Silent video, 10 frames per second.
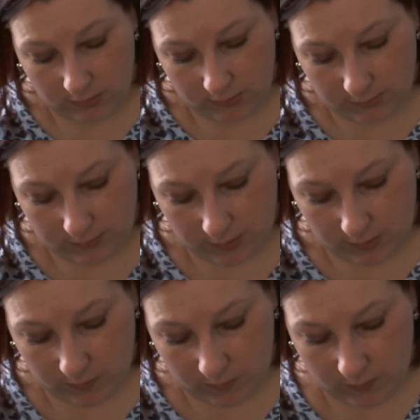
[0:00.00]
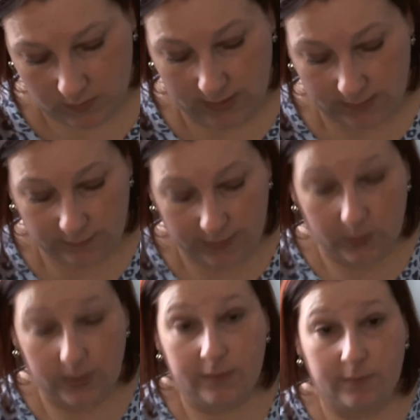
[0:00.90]
So yeah, £3.
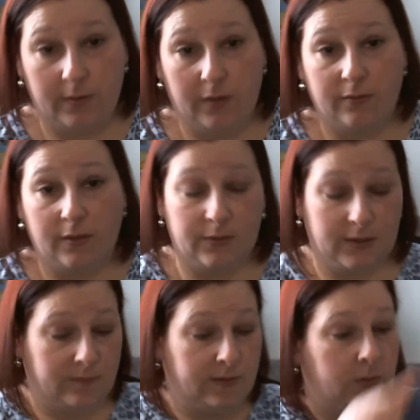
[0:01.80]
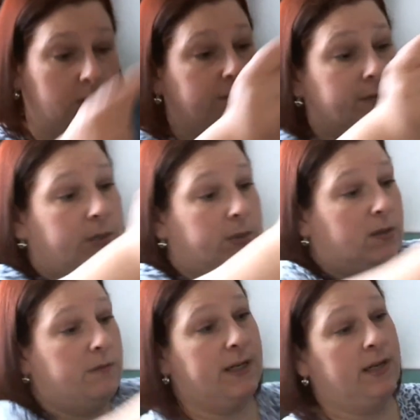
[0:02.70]
I thought that was definitely worth £3.
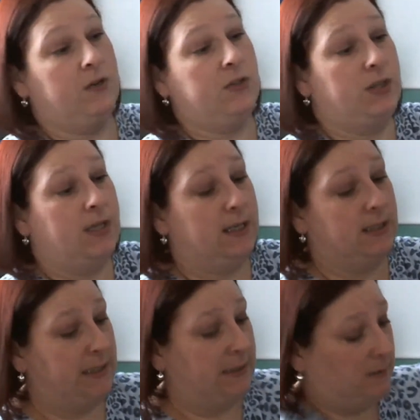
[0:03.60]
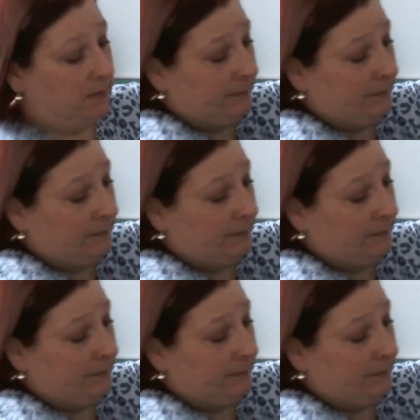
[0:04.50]
I reckon I should get at least